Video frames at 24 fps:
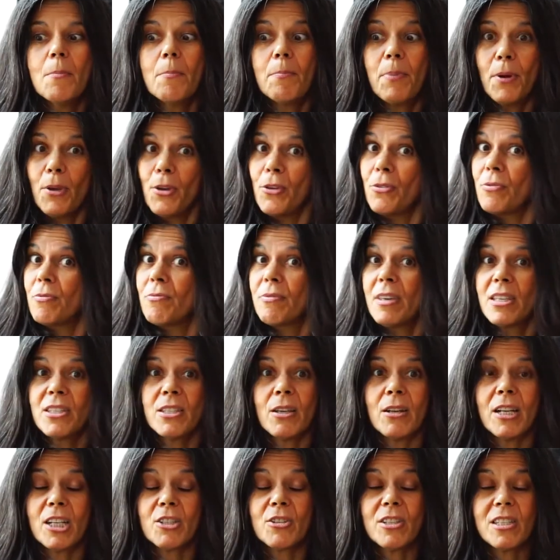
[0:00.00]
But there's
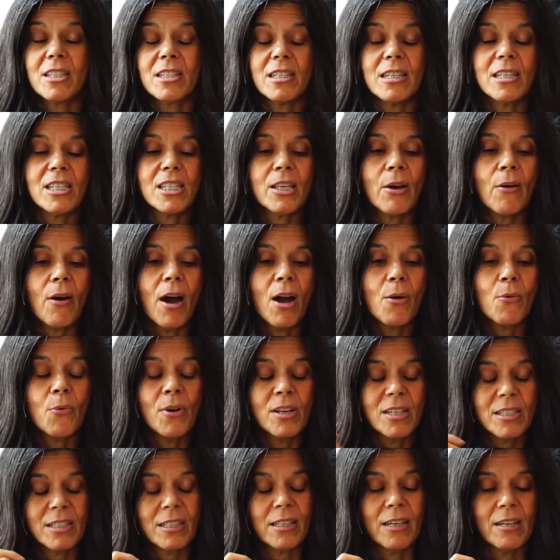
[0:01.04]
no electricity. So I
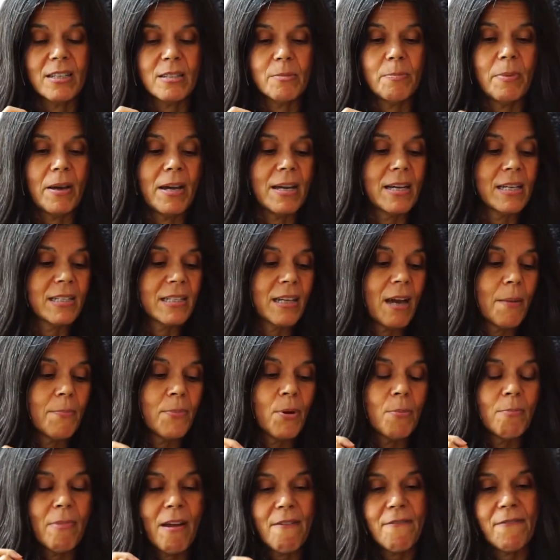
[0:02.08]
went to go to bed, I
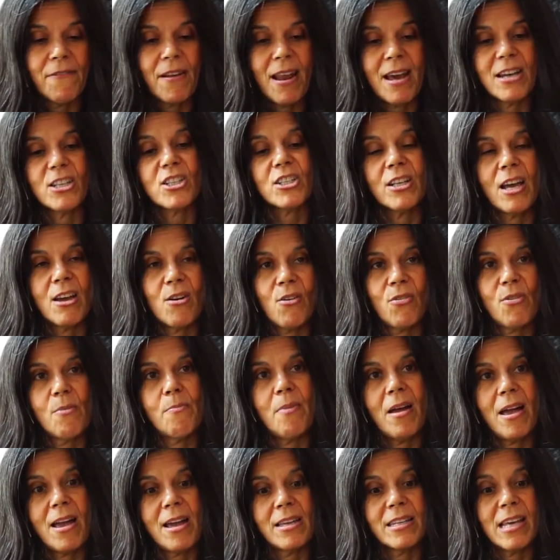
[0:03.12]
put my flashlight on the
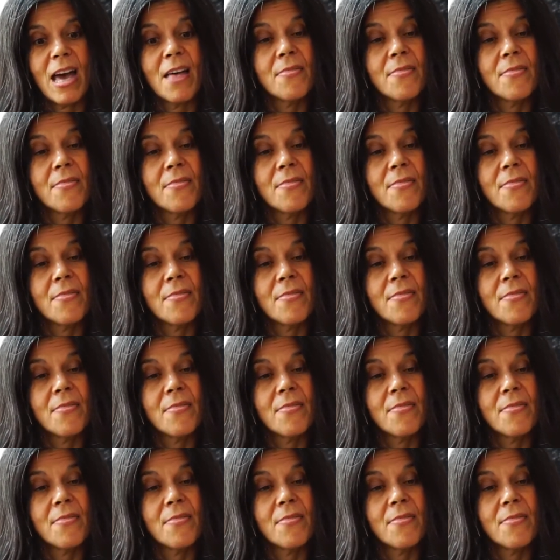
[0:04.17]
bed,